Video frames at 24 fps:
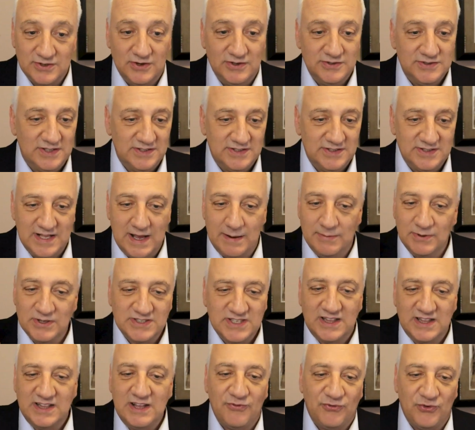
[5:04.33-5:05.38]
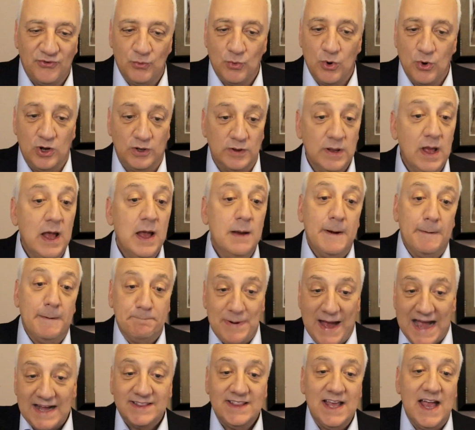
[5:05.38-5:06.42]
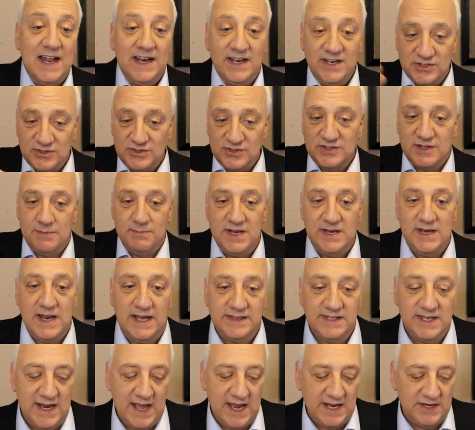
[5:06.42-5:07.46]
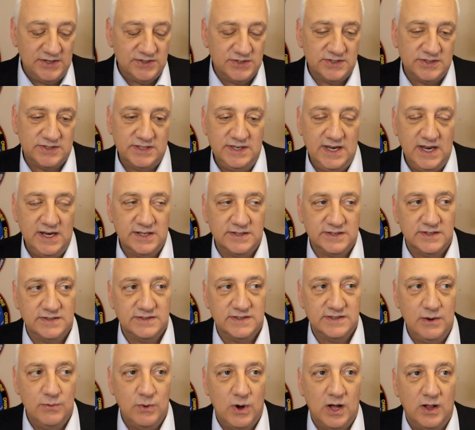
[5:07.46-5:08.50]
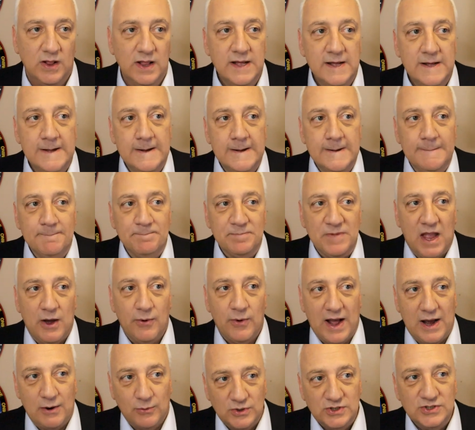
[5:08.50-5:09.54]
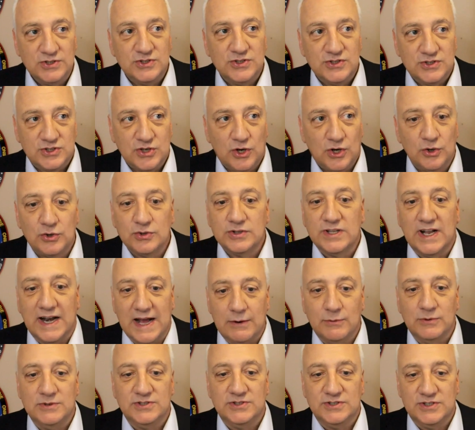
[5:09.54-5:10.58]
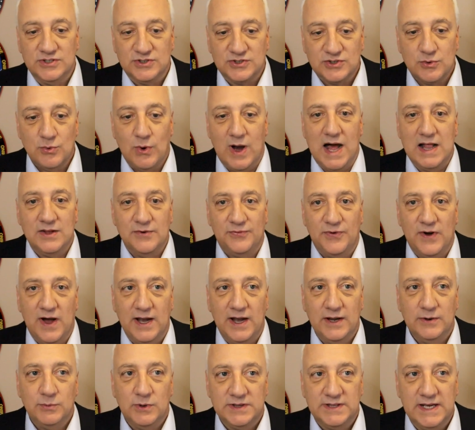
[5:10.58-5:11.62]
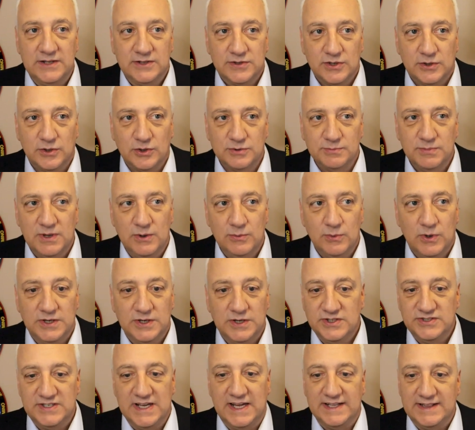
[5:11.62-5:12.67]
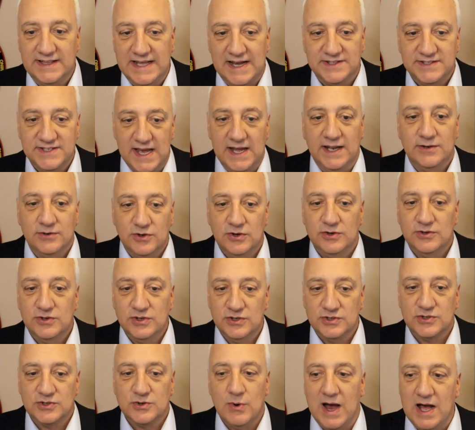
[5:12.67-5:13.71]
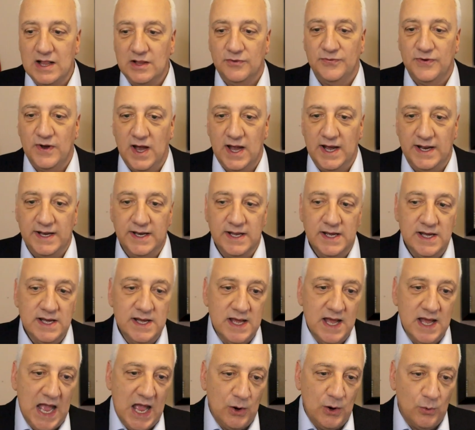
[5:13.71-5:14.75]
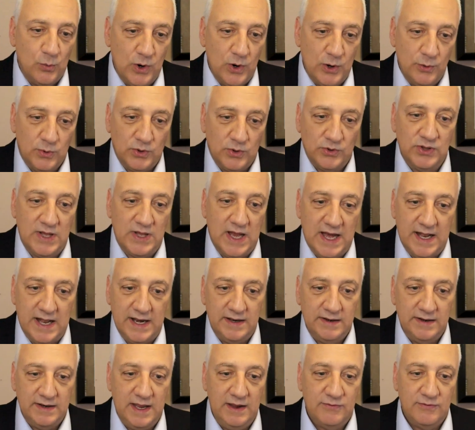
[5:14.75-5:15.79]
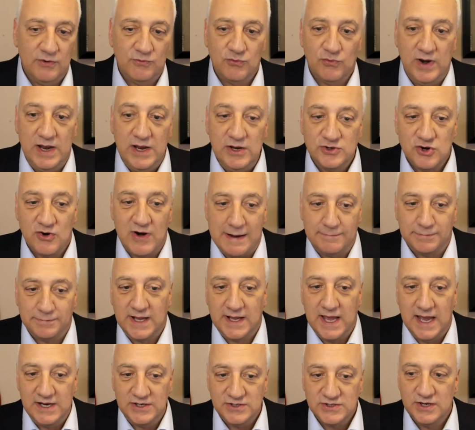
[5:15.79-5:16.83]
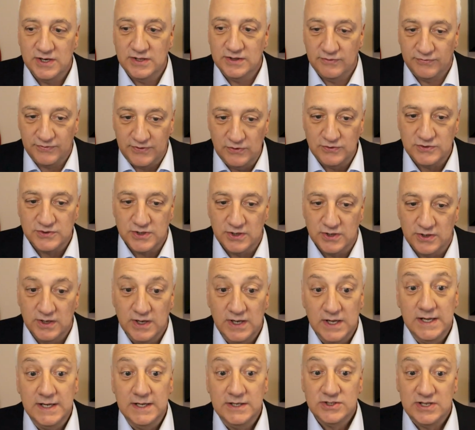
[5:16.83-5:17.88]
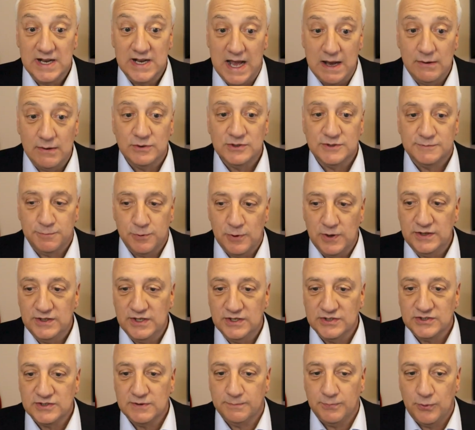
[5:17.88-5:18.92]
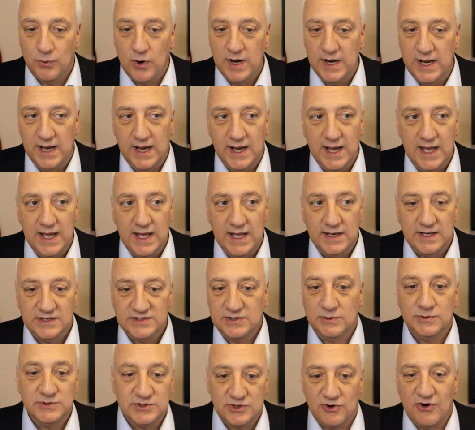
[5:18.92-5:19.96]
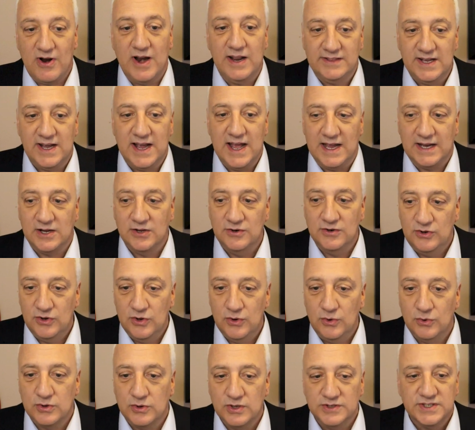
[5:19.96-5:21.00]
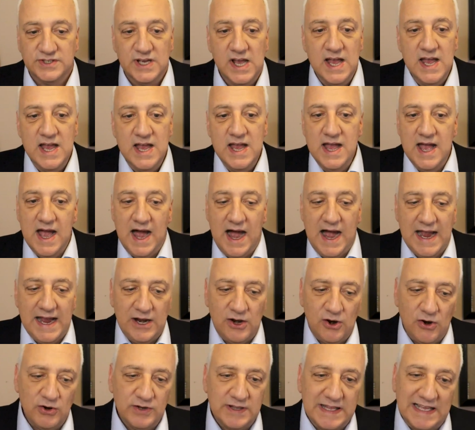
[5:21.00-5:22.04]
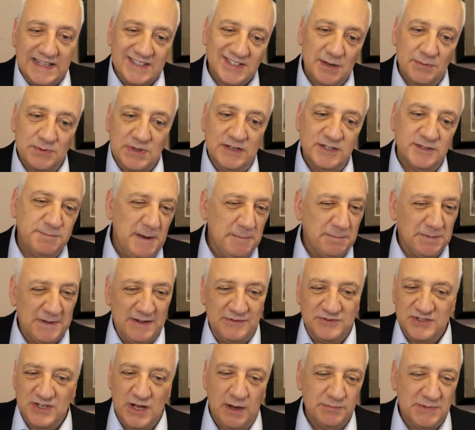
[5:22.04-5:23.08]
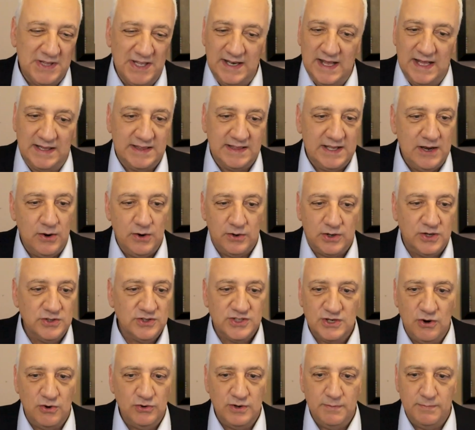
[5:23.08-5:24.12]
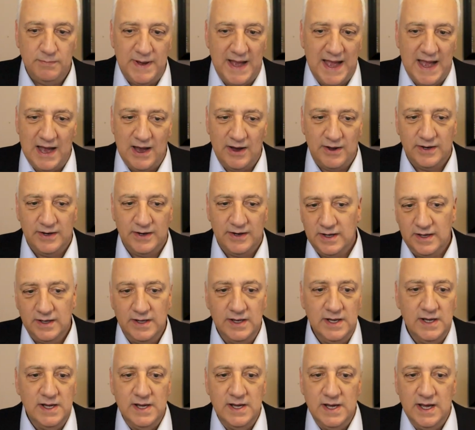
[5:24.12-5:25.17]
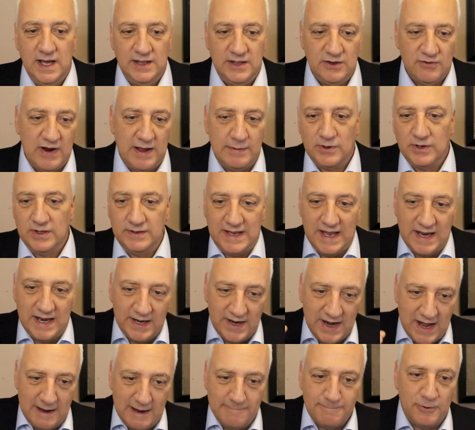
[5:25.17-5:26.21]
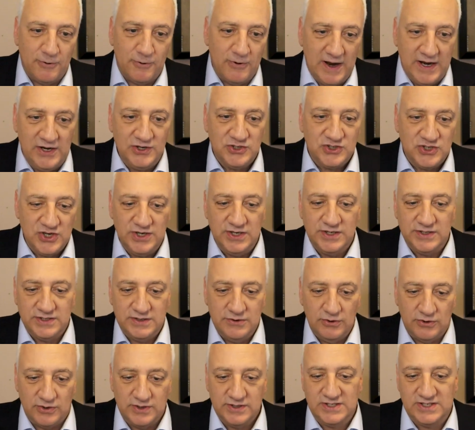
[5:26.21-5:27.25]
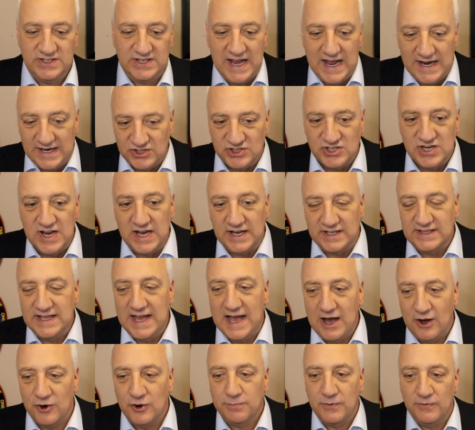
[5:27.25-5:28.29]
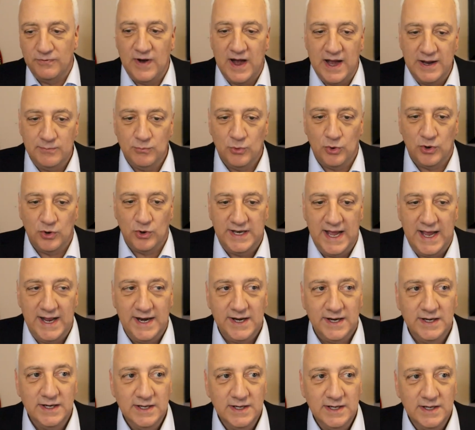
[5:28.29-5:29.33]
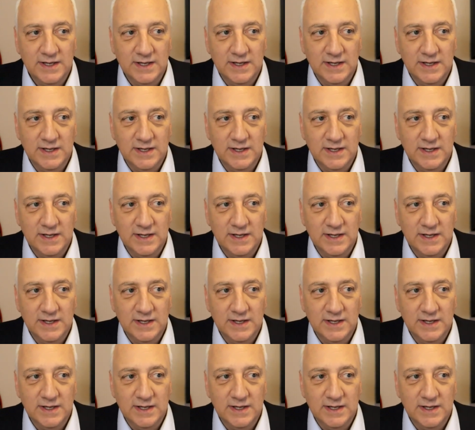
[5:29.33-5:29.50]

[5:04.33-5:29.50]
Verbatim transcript: as long as it's stable. It's a different world. But back then, and this is the mid 1980s, you needed to see well. And when I was told that I was disqualified, what they told me was is that that's it. You're disqualified and we will not even read your application in the future. So that was pretty disappointing. And I said, was there anything I can do? Because I had heard that sometimes people have something that they're concerned about uh, and they're able to get an operation or get it checked out or provide more data